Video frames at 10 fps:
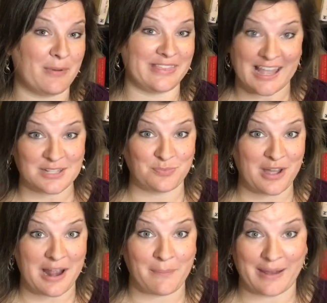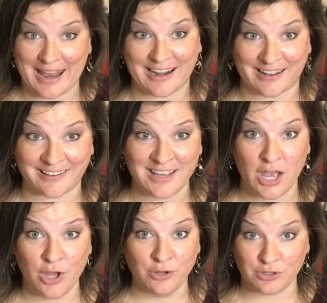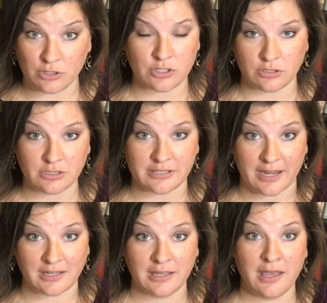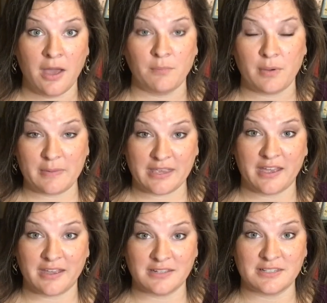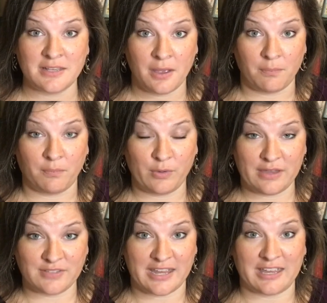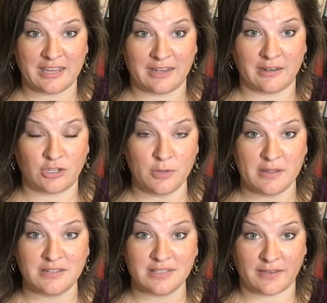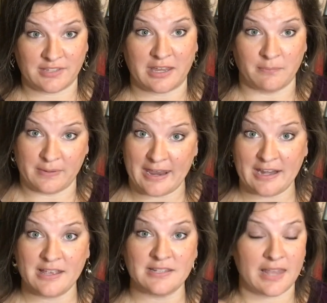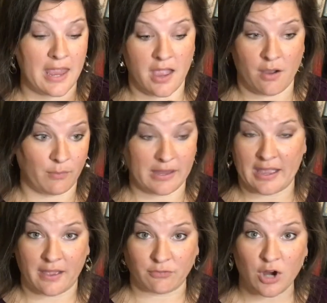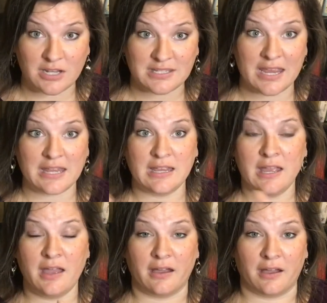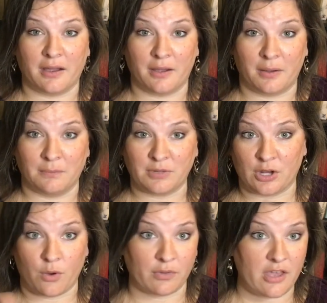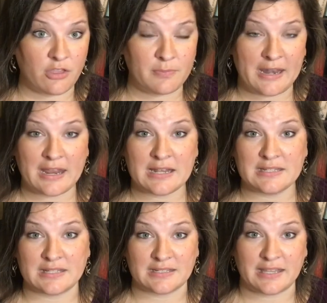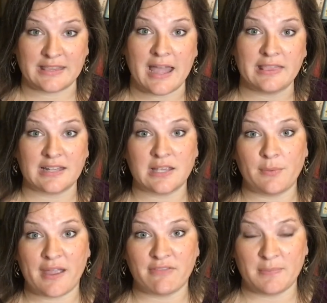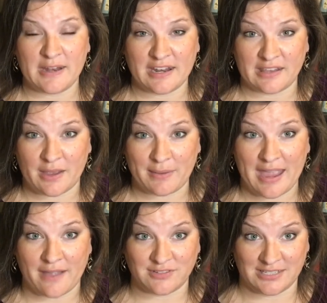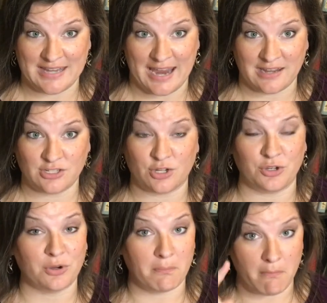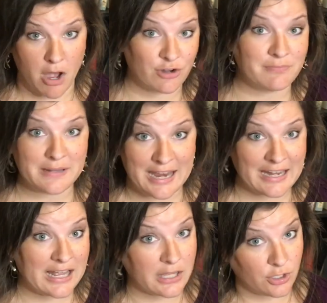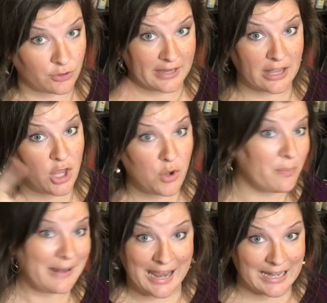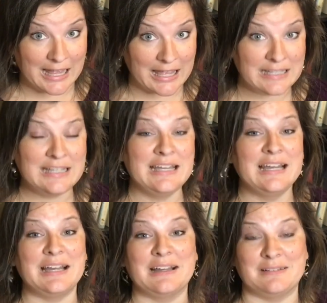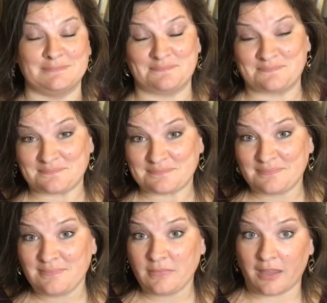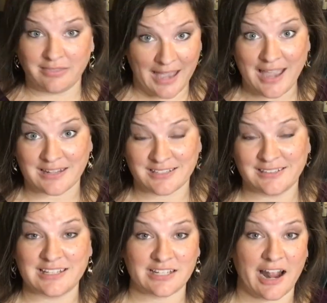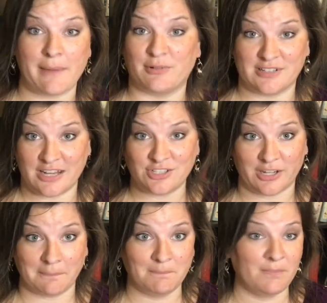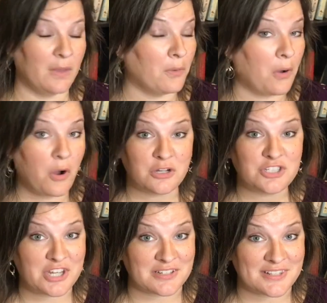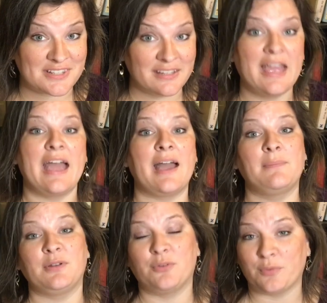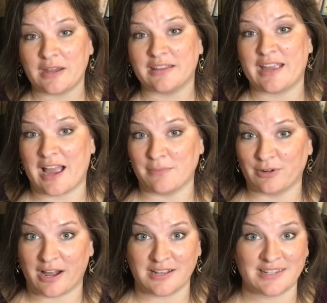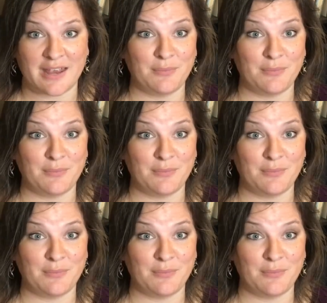But that's what a banana used to look like. But because humans have taken bananas and we have crossed it, with other bananas, things like that. That's how we have the banana that we have today. So your modern banana, yellow banana, that is a hybridization. Oranges have been greatly hybridized.